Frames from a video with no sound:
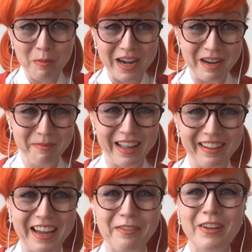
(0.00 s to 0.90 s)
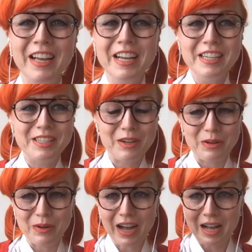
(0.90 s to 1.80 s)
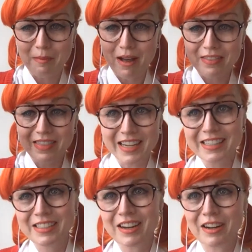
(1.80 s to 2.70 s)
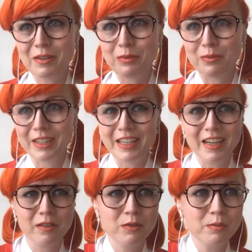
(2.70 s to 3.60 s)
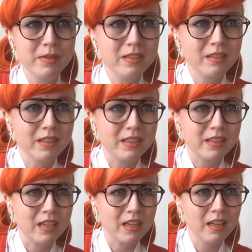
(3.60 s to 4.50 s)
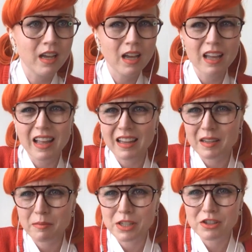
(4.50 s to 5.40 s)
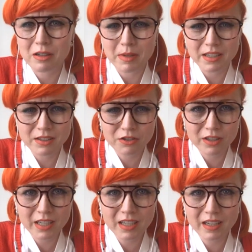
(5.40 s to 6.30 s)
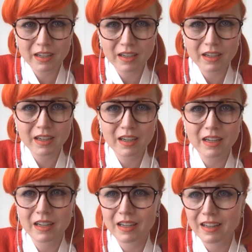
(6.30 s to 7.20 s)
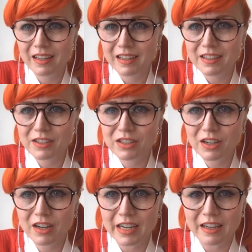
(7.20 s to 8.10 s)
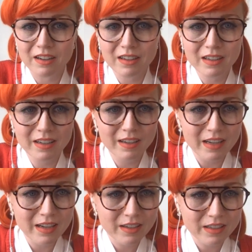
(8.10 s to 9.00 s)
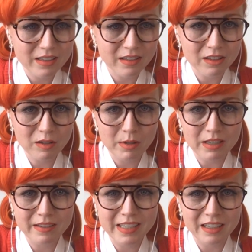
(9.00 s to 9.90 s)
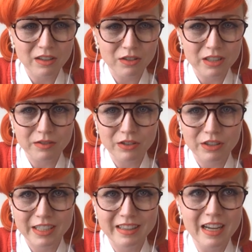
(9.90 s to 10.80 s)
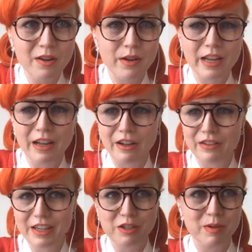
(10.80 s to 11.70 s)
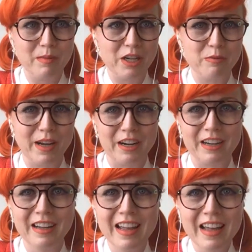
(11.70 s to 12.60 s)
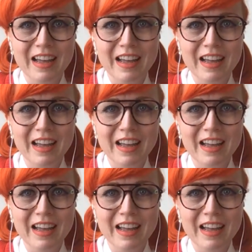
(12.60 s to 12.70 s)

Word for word: moment in my life. So um, this talk really, oops, let's see. Let me share my screen here. Sorry, y'all. And a little bit of technical difficulty. There we go. That should be much better.